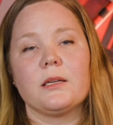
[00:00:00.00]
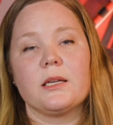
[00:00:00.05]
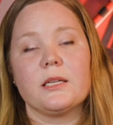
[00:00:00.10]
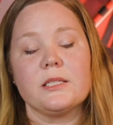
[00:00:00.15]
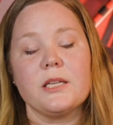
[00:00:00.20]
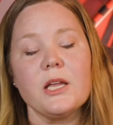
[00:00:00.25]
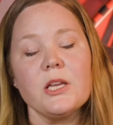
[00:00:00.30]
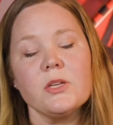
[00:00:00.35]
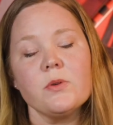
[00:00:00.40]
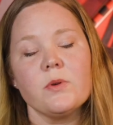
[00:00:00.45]

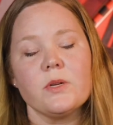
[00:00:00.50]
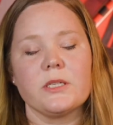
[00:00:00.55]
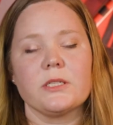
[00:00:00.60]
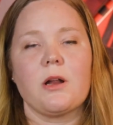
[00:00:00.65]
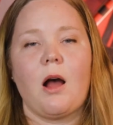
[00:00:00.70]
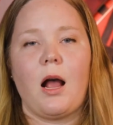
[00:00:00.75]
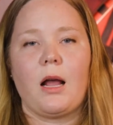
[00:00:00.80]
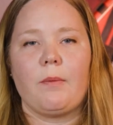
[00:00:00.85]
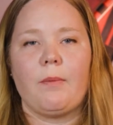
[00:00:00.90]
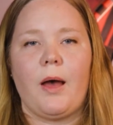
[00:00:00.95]
continuing to
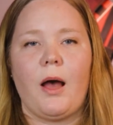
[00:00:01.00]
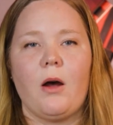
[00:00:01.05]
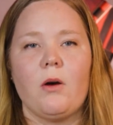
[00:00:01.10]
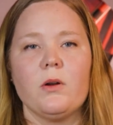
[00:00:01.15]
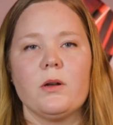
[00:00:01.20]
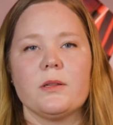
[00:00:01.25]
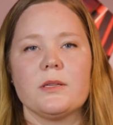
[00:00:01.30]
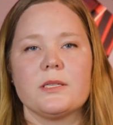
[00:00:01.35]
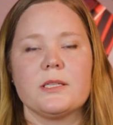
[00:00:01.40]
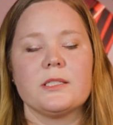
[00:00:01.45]
talk
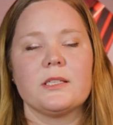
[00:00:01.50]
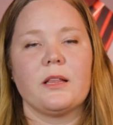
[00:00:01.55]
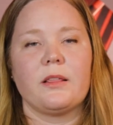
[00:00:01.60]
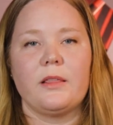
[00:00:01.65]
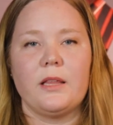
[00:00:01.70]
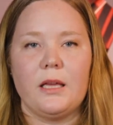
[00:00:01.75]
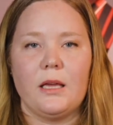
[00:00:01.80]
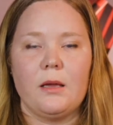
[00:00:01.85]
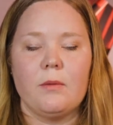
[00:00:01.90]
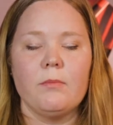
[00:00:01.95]
about, this is a
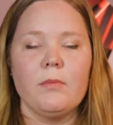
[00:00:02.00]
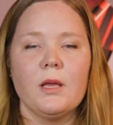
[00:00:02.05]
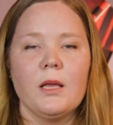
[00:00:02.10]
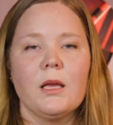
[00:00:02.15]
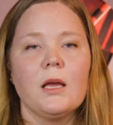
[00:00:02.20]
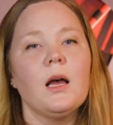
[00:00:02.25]
theme,